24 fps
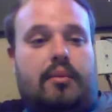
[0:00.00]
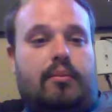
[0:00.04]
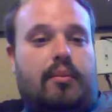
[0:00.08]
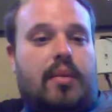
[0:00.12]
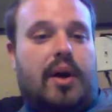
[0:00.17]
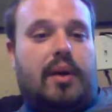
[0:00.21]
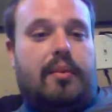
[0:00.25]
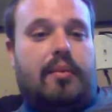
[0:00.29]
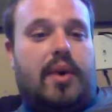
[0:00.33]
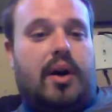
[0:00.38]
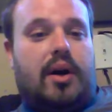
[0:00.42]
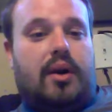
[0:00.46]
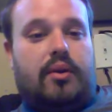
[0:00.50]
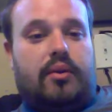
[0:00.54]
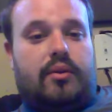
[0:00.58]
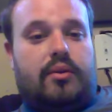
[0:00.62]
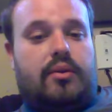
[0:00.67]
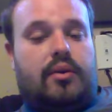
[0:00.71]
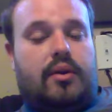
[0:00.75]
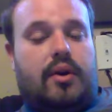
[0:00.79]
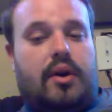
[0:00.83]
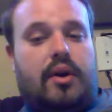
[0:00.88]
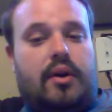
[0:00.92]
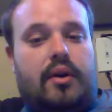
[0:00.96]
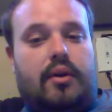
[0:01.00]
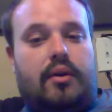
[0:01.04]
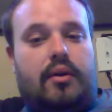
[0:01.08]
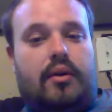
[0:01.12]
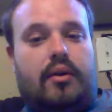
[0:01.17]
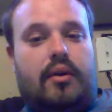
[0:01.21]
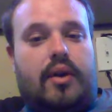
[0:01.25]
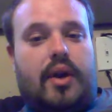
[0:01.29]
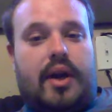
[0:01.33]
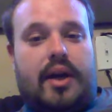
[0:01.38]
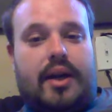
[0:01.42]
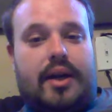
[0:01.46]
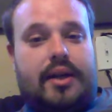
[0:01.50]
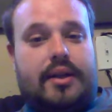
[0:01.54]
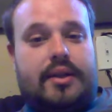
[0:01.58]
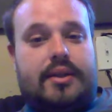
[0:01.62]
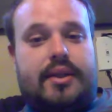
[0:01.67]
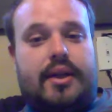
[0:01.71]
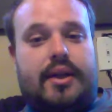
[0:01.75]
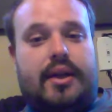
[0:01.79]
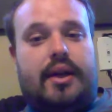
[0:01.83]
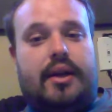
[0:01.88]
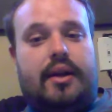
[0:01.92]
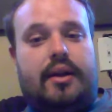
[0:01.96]
made my own throttle, like I
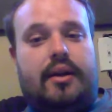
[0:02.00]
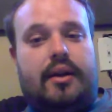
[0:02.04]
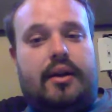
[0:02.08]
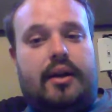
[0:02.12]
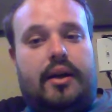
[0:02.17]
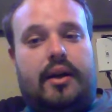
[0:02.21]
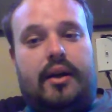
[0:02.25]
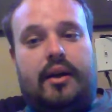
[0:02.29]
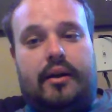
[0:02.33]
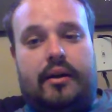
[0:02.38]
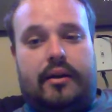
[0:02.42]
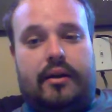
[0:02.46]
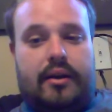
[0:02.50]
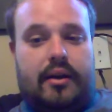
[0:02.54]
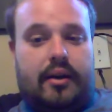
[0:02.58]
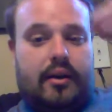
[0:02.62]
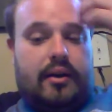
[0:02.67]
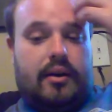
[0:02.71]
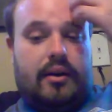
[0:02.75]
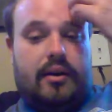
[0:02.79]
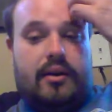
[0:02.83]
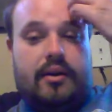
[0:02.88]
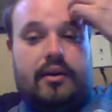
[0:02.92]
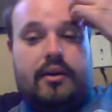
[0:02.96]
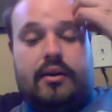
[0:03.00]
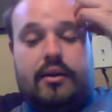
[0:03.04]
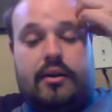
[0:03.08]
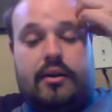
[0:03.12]
said, and the